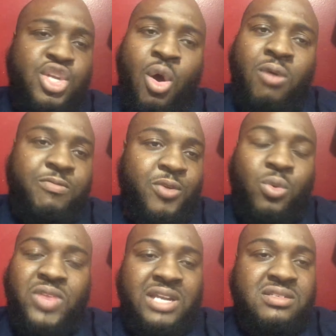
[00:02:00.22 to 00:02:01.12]
y'all
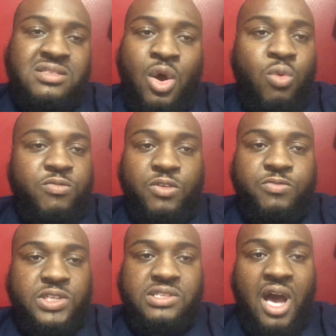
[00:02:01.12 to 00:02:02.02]
feel that it's over
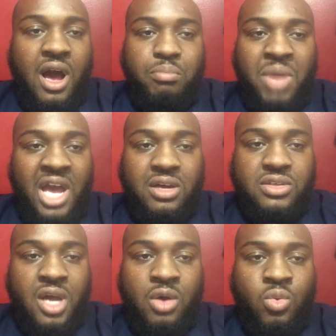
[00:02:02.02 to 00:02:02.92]
for Tom
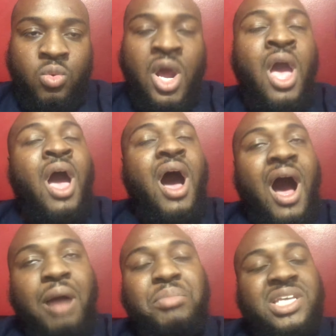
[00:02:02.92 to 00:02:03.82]
Macdonald?
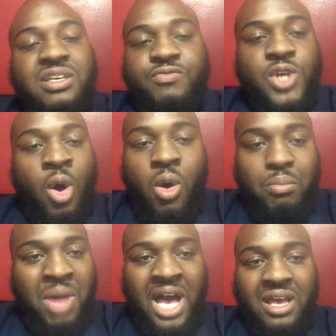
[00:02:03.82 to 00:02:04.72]
I'ma give y'all
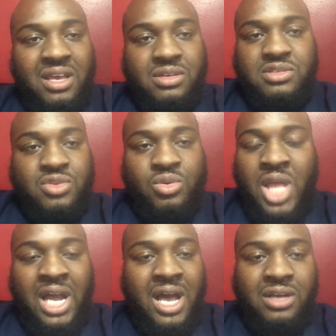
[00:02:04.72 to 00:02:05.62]
my answer
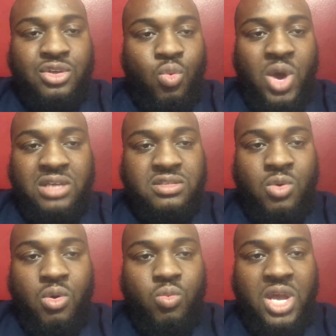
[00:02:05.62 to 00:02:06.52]
like I do as
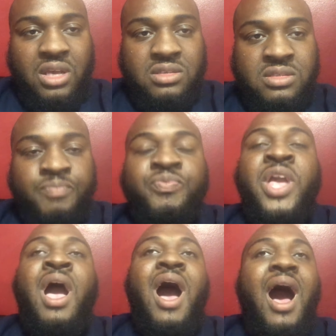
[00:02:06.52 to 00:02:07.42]
always.
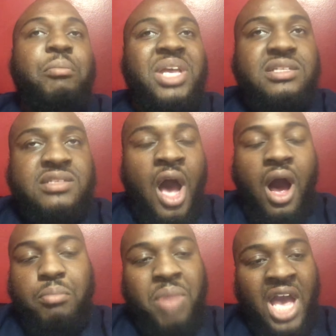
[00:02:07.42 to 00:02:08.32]
I mean,
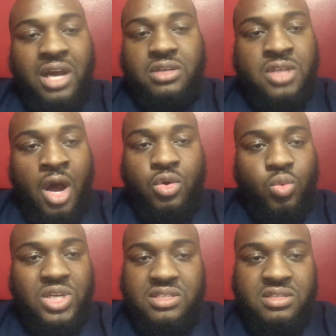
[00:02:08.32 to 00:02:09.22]
Tom
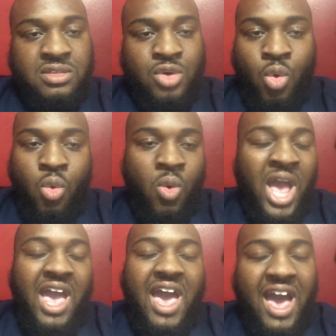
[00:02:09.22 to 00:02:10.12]
Macdonald is still
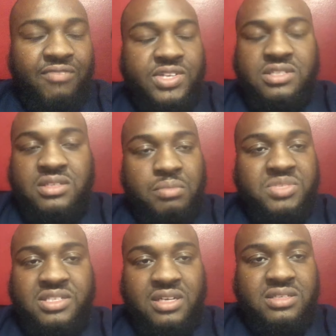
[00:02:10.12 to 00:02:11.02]
having some
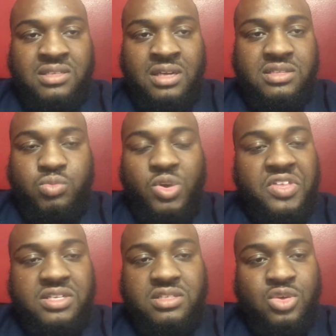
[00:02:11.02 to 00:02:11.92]
success with
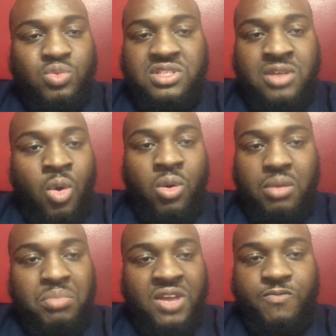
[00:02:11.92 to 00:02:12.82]
his new song,
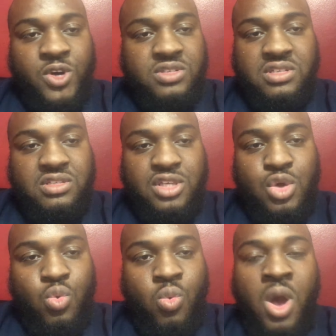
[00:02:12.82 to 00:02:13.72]
Me Versus
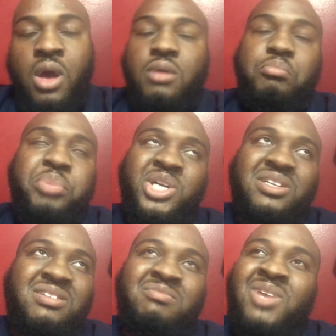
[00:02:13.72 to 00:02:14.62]
You,
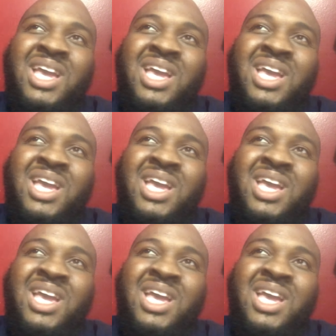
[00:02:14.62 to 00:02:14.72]
but